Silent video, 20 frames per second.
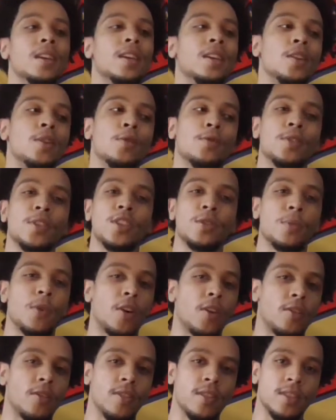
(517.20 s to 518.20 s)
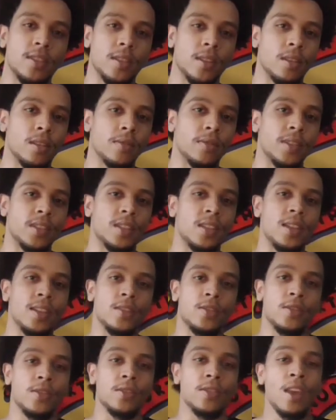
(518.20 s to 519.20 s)
He knows he's smarter than some of his
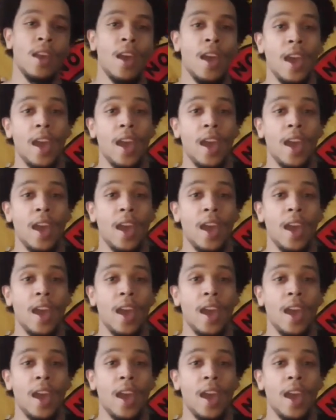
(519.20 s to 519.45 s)
teachers.